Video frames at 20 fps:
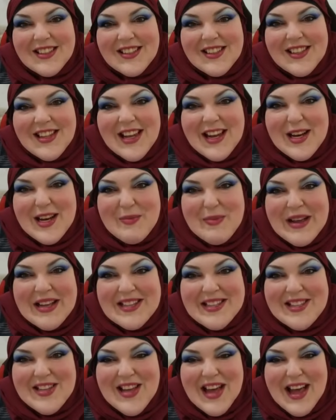Anime
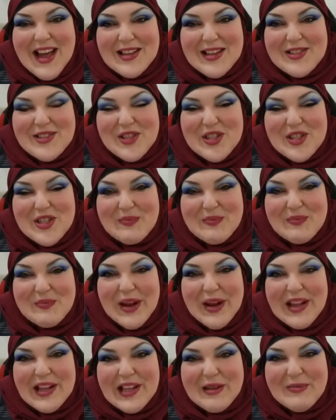sucks. You're
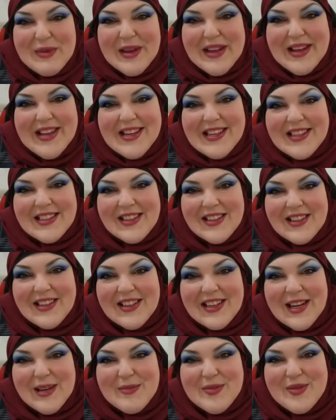spoiling me. And
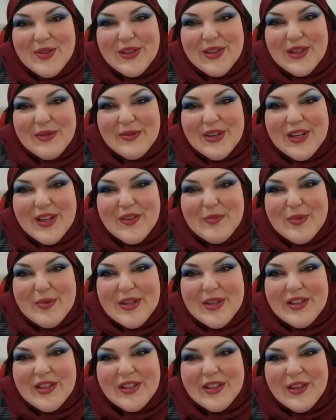I absolutely would have beat
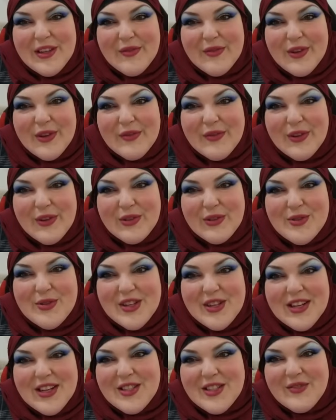the life out of your loser
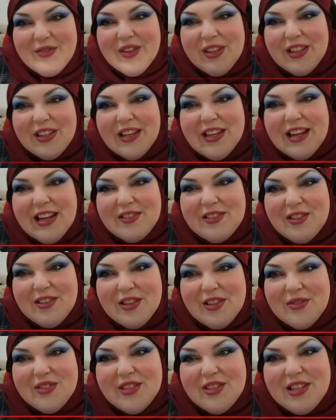ex if you laid hands on
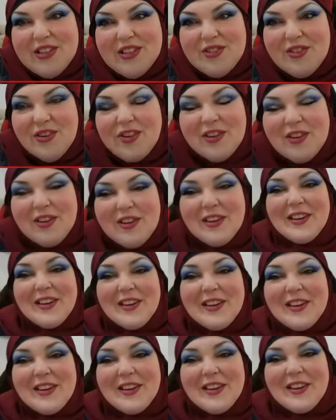you. Stay strong.
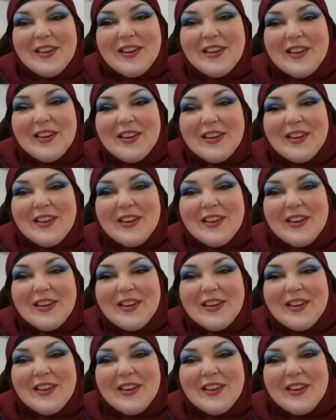She's got